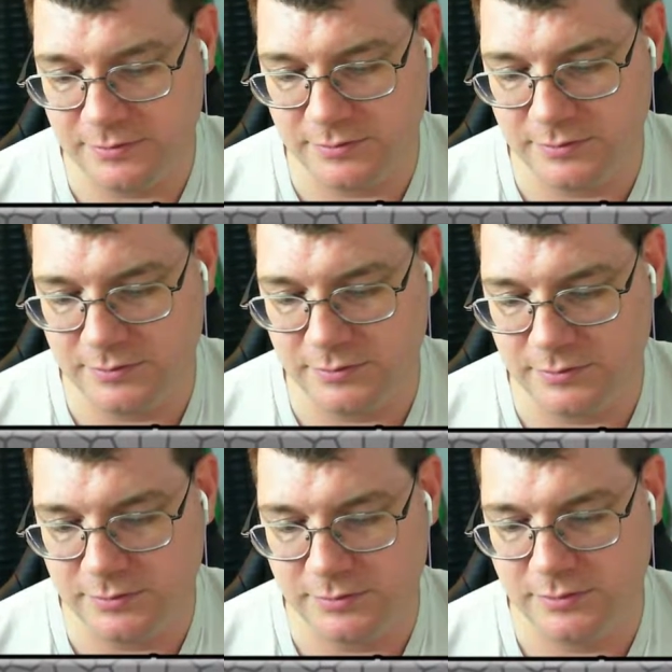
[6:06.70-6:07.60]

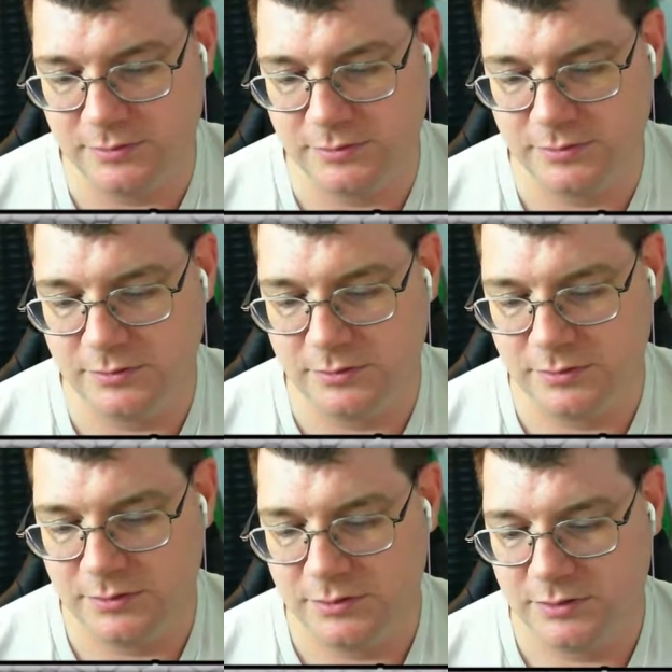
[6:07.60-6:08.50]

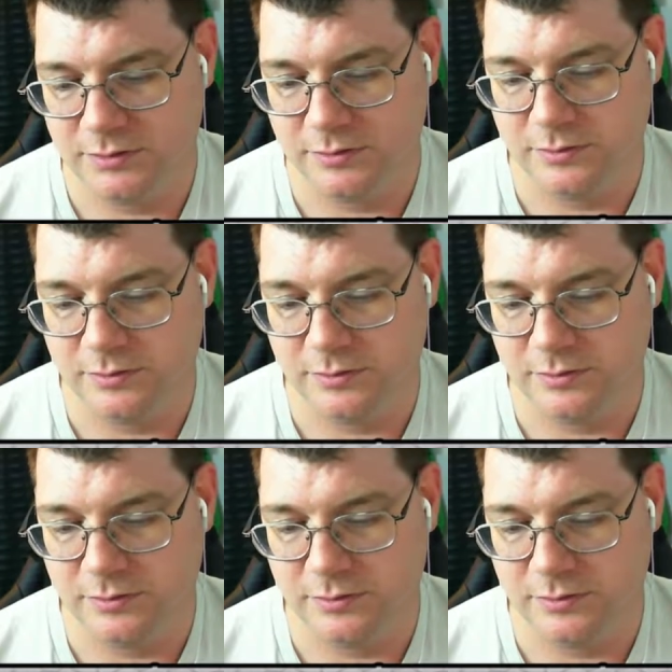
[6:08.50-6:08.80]
(no one is talking)